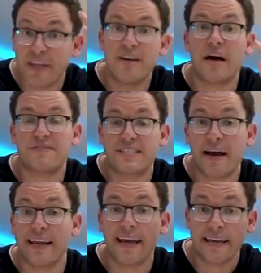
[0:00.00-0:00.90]
with enough
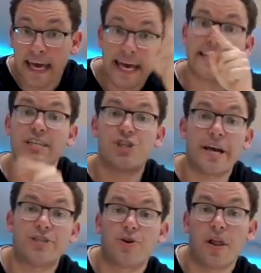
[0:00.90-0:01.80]
studying, it can
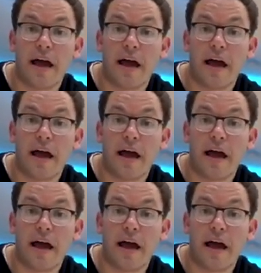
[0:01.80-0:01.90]
change your